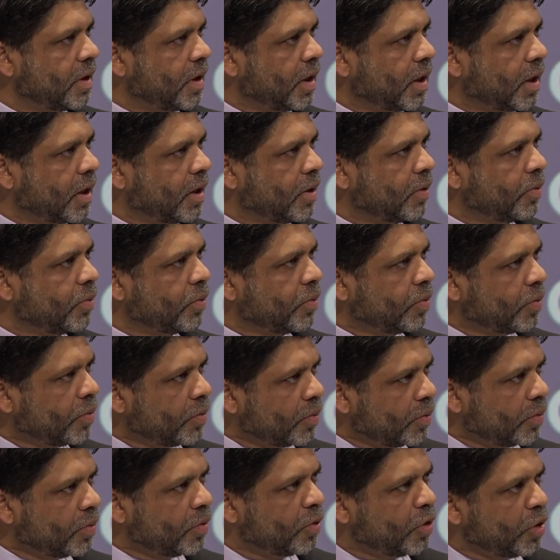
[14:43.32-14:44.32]

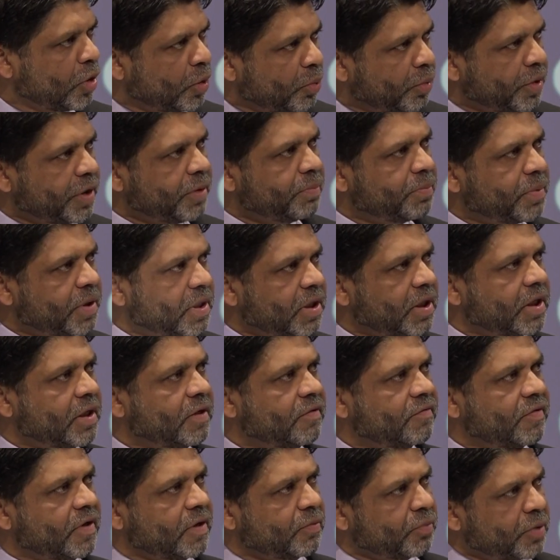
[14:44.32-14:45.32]
who we
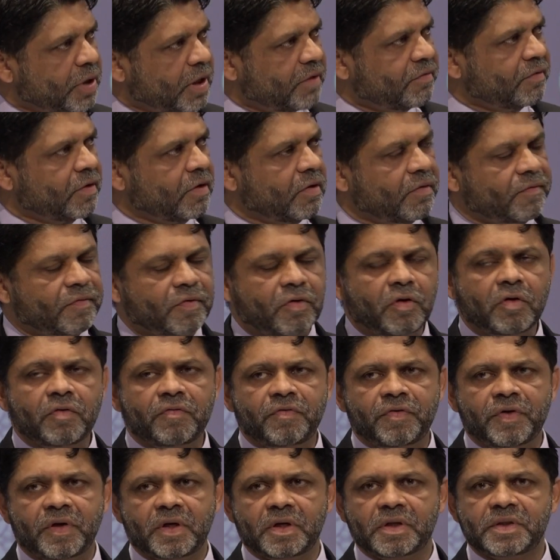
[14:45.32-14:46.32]
believe, and we have a lot of
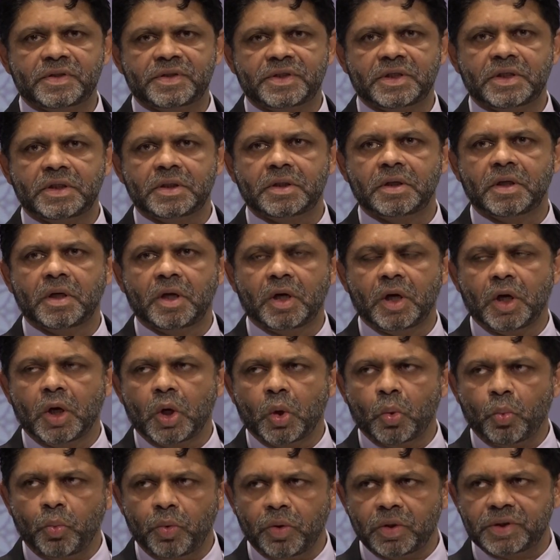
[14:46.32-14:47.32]
confidence in,
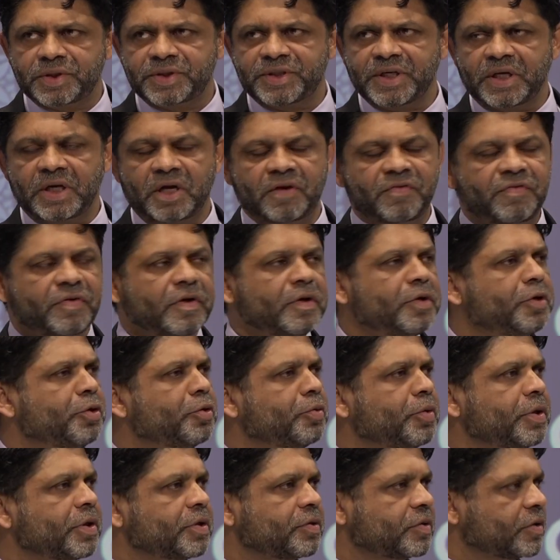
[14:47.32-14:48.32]
will set
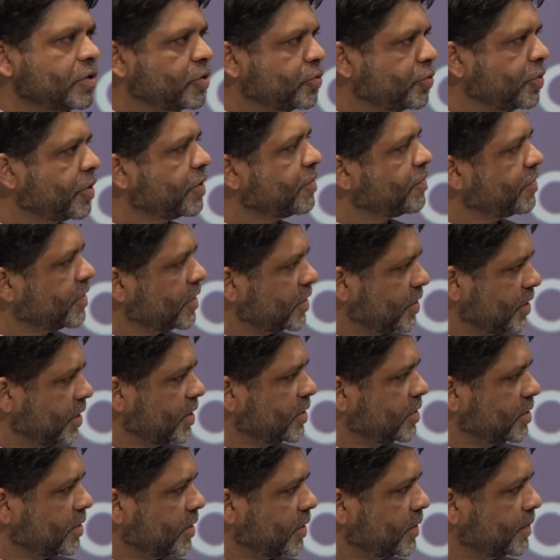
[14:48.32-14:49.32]
FNU into the 21st
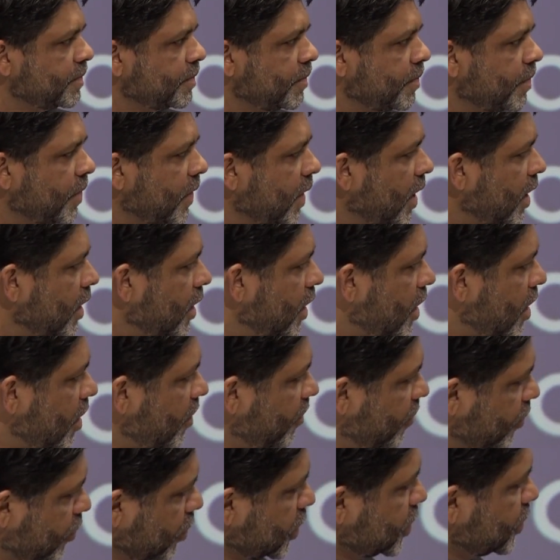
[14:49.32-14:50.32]
century. And now,
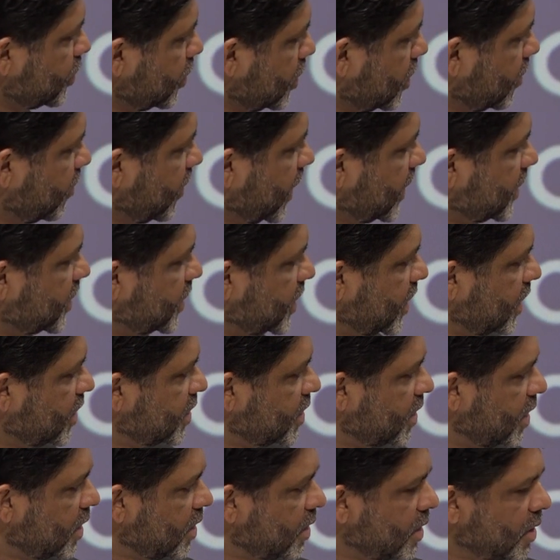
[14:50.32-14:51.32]
of course, with the Vice
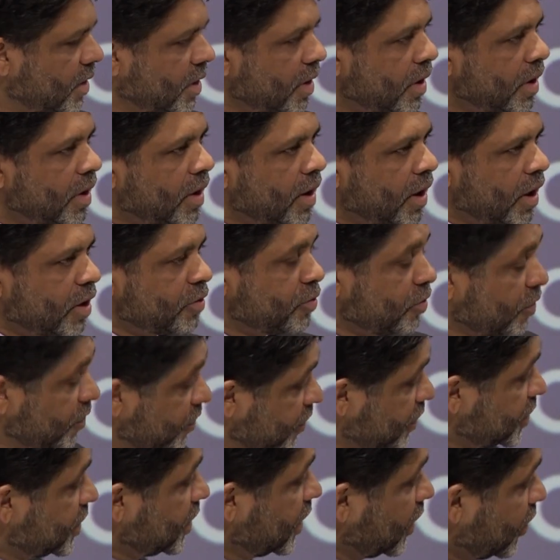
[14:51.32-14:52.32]
Chancellor, I'd like to
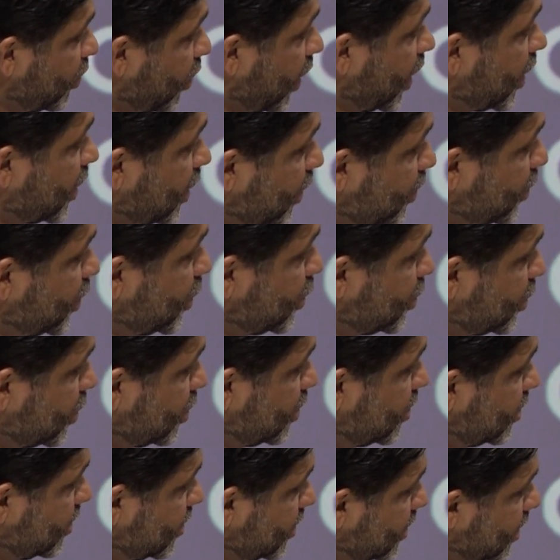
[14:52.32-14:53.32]
officially welcome you
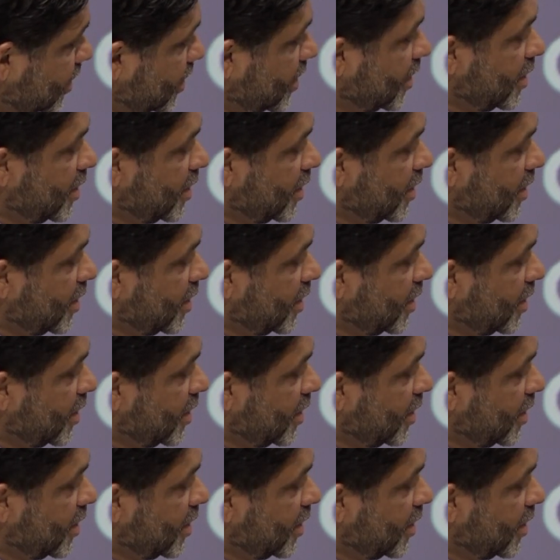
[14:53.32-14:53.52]
too.